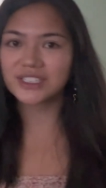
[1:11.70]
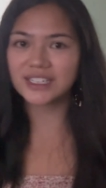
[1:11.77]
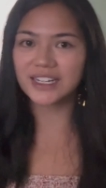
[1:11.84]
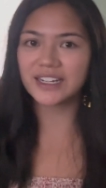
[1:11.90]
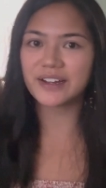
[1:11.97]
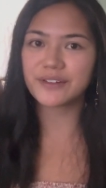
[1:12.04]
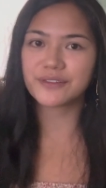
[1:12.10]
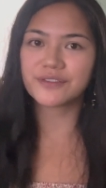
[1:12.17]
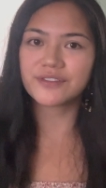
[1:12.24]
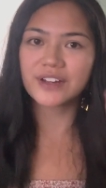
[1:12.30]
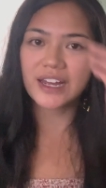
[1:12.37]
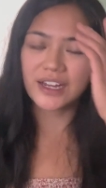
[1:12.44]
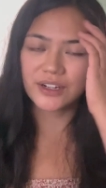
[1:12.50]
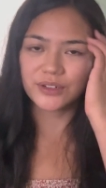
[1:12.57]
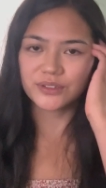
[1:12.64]
thing I
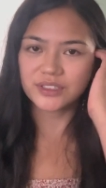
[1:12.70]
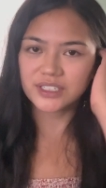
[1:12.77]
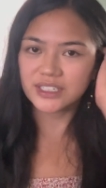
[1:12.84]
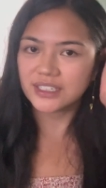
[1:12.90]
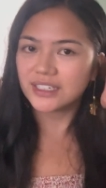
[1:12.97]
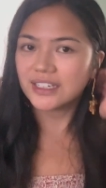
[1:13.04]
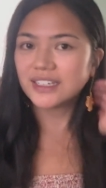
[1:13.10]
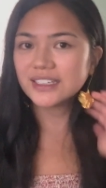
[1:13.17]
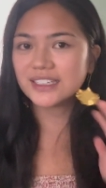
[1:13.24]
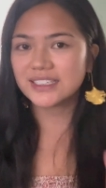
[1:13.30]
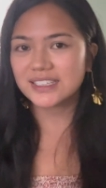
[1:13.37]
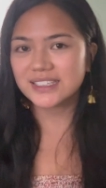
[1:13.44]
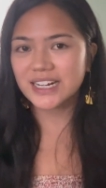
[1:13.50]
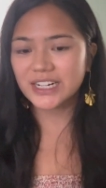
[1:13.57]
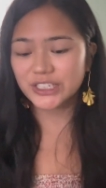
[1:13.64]
found, this
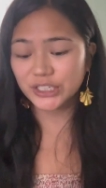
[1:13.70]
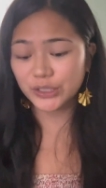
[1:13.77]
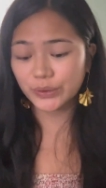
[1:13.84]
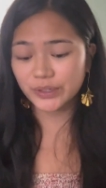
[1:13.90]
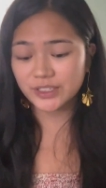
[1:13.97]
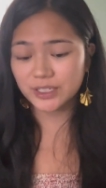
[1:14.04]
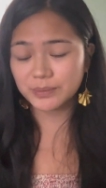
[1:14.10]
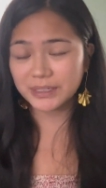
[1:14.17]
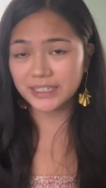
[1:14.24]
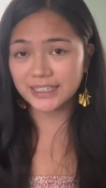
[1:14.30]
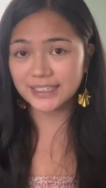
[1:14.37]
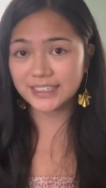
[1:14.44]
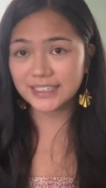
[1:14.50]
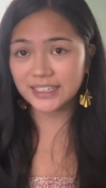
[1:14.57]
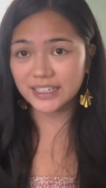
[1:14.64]
is actually going to be a
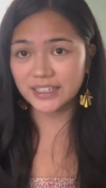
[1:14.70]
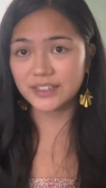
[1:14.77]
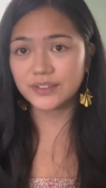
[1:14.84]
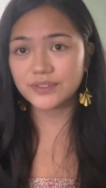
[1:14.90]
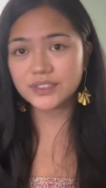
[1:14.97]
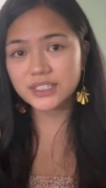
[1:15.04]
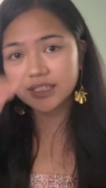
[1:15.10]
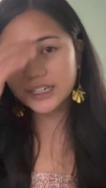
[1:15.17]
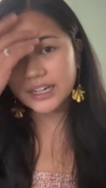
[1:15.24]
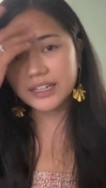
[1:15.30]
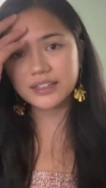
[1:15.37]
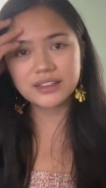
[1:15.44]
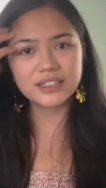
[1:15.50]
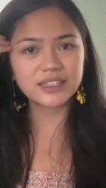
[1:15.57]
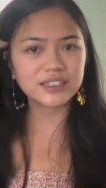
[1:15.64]
gift. I
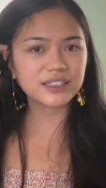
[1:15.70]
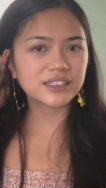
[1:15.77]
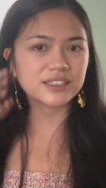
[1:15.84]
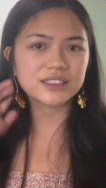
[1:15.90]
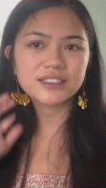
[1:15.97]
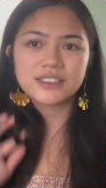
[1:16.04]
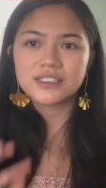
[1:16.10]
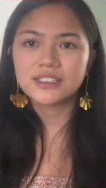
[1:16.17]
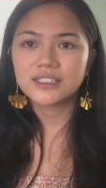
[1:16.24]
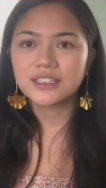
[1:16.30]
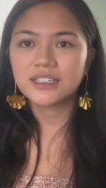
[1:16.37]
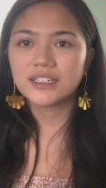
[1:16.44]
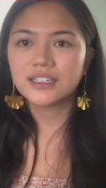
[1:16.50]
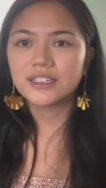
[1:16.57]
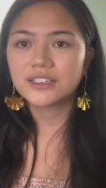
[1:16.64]
think
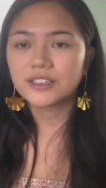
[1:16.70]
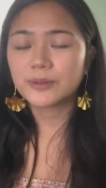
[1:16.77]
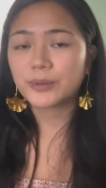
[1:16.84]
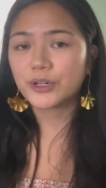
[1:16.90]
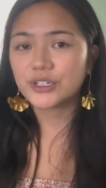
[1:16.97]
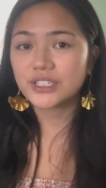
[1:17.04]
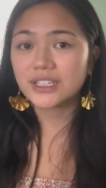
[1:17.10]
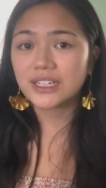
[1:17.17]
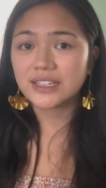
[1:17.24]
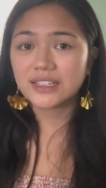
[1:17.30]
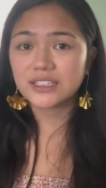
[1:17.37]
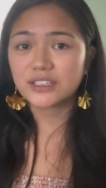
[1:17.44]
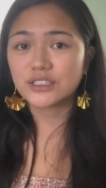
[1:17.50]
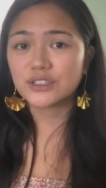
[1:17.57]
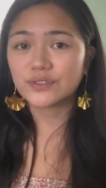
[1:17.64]
the person that
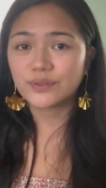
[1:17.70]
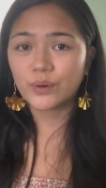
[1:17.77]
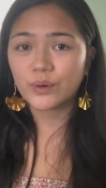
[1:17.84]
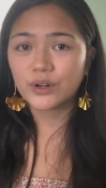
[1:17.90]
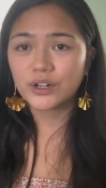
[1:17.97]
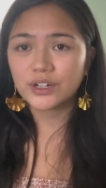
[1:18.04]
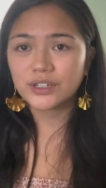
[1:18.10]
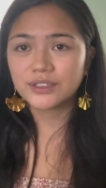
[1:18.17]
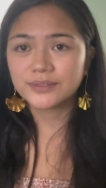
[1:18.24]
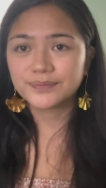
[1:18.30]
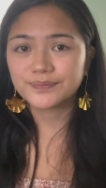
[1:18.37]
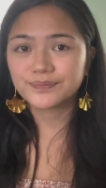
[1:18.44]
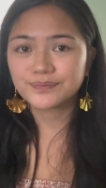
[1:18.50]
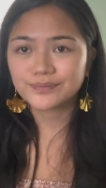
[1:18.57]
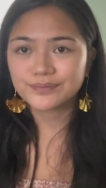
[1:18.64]
this is for,
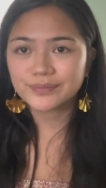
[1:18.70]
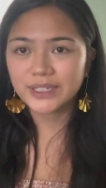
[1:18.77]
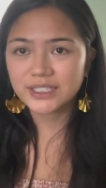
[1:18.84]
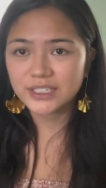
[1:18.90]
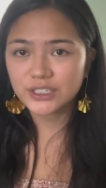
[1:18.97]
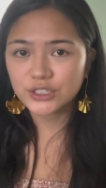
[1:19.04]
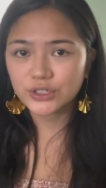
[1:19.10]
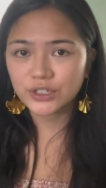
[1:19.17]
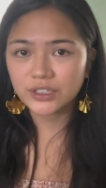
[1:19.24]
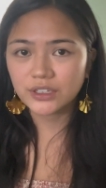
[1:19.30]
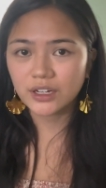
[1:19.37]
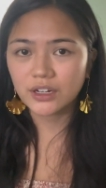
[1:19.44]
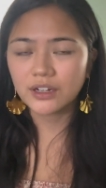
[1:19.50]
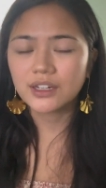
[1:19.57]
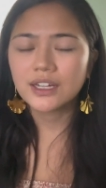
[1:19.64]
my
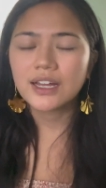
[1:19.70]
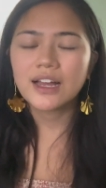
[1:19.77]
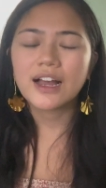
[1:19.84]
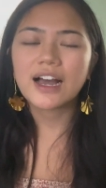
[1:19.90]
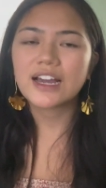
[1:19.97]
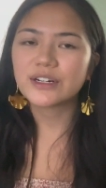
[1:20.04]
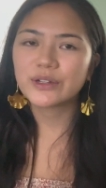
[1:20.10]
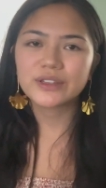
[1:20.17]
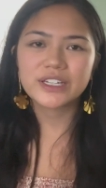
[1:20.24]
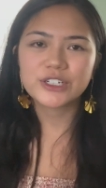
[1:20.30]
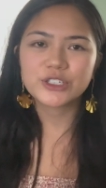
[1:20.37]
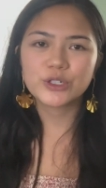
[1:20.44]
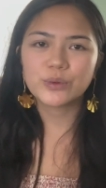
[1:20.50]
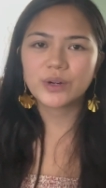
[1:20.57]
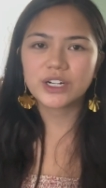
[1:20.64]
sister-in-law, I don't think
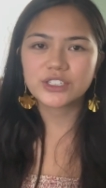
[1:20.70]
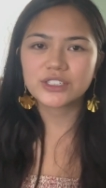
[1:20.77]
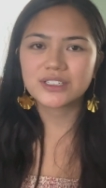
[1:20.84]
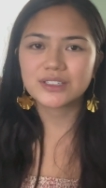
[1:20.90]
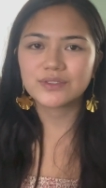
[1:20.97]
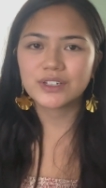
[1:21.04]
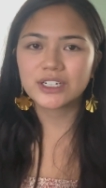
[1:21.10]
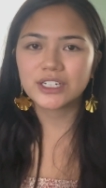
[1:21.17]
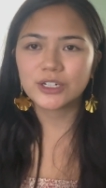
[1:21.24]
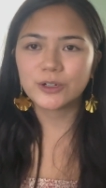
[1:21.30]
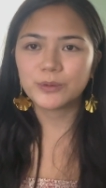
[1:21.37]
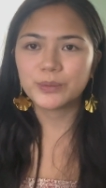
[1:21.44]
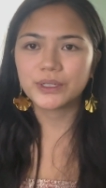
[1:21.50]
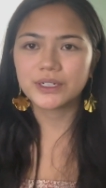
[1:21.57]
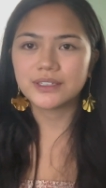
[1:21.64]
she'll watch this
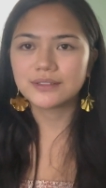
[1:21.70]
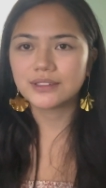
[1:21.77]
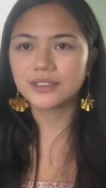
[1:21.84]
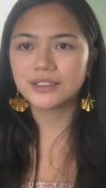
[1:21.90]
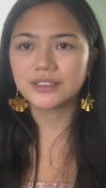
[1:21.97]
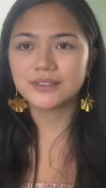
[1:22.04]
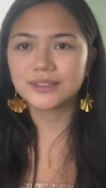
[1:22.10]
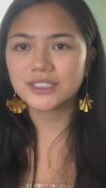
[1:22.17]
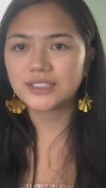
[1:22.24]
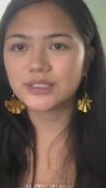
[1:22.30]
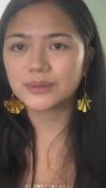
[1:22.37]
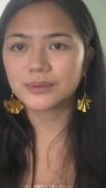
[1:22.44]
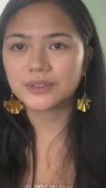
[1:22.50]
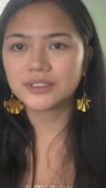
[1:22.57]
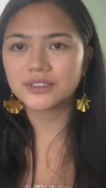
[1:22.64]
video, but uh, this is
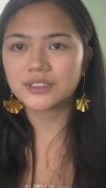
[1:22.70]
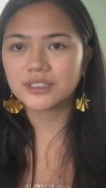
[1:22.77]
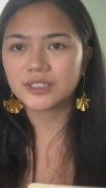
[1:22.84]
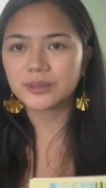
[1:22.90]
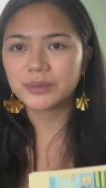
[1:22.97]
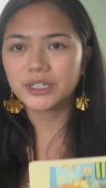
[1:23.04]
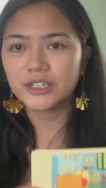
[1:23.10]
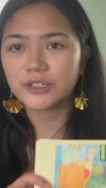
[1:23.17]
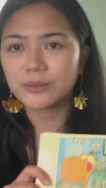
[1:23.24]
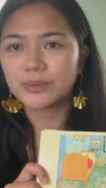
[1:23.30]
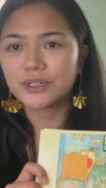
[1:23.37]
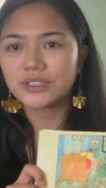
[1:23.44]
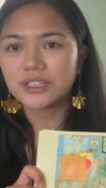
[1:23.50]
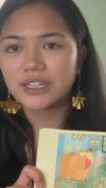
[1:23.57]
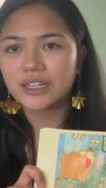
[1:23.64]
what's gonna be in your
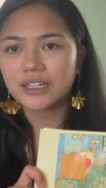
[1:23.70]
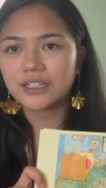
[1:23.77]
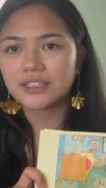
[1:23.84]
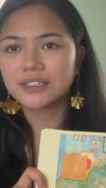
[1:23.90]
birthday